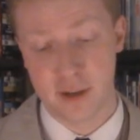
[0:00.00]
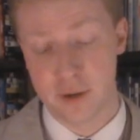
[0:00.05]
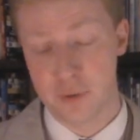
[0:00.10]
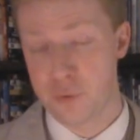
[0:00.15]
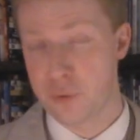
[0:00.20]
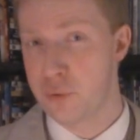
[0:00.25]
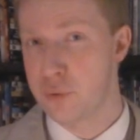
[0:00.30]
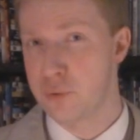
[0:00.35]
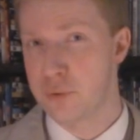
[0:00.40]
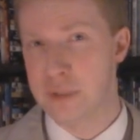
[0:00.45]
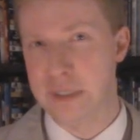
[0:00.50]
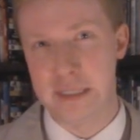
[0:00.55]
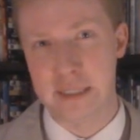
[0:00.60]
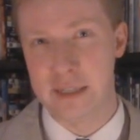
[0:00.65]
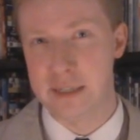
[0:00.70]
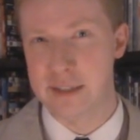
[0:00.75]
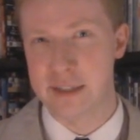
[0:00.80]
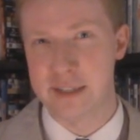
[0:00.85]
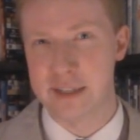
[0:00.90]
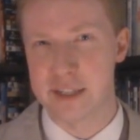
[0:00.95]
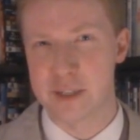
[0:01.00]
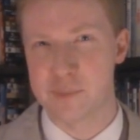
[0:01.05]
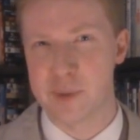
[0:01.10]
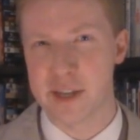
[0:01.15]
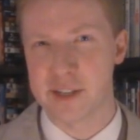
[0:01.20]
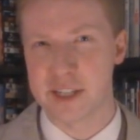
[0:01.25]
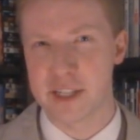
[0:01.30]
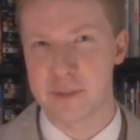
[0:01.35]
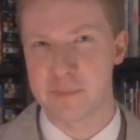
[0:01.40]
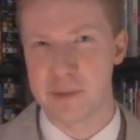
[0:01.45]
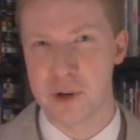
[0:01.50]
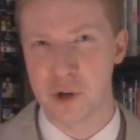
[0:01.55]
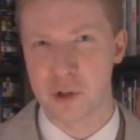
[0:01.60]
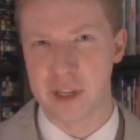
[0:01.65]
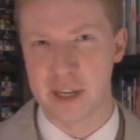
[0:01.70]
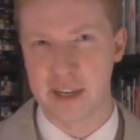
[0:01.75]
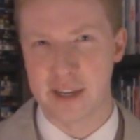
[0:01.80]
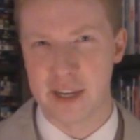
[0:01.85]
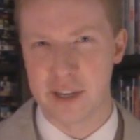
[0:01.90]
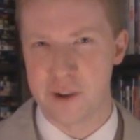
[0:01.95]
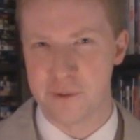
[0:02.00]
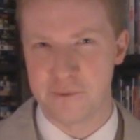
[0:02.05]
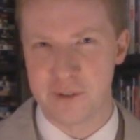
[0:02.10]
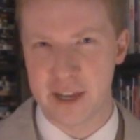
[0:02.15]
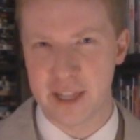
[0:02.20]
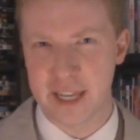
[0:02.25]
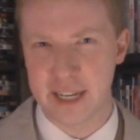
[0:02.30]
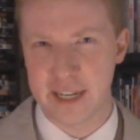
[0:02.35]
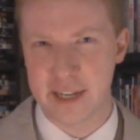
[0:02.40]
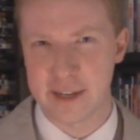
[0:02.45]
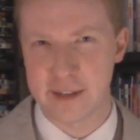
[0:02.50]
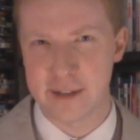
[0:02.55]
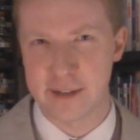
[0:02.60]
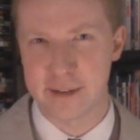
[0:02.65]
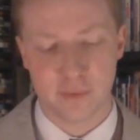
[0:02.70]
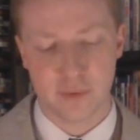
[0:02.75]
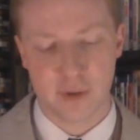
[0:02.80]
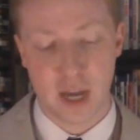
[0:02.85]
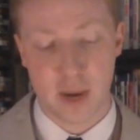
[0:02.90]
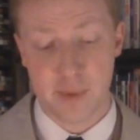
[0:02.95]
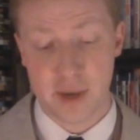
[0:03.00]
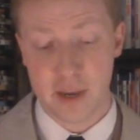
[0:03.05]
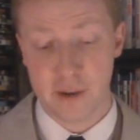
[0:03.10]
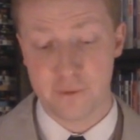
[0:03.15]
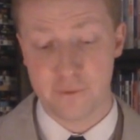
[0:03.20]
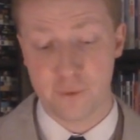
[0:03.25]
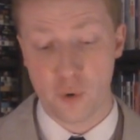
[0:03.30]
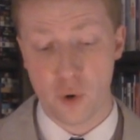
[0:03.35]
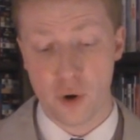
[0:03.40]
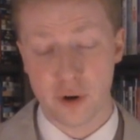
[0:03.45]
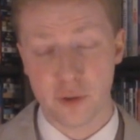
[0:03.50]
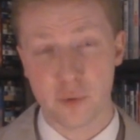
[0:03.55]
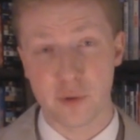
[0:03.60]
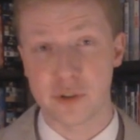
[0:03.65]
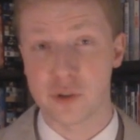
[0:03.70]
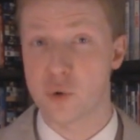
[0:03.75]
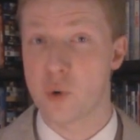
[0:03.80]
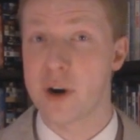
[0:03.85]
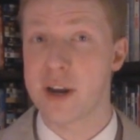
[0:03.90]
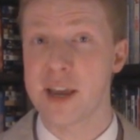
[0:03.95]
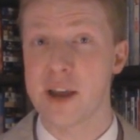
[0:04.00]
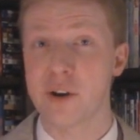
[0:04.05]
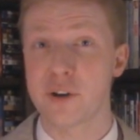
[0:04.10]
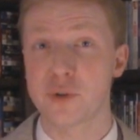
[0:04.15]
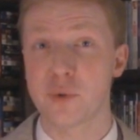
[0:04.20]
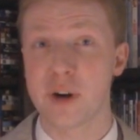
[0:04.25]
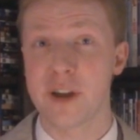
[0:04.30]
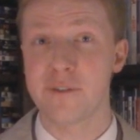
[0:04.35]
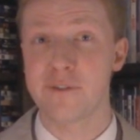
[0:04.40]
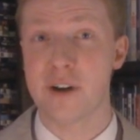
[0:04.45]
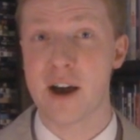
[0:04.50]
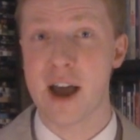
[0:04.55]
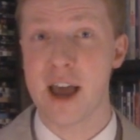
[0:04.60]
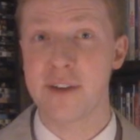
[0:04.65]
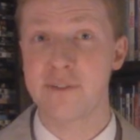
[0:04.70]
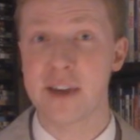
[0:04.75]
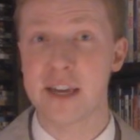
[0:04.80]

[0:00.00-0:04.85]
Phew, the suspense is building, can you feel it? Coming in fourth with 20 out of 25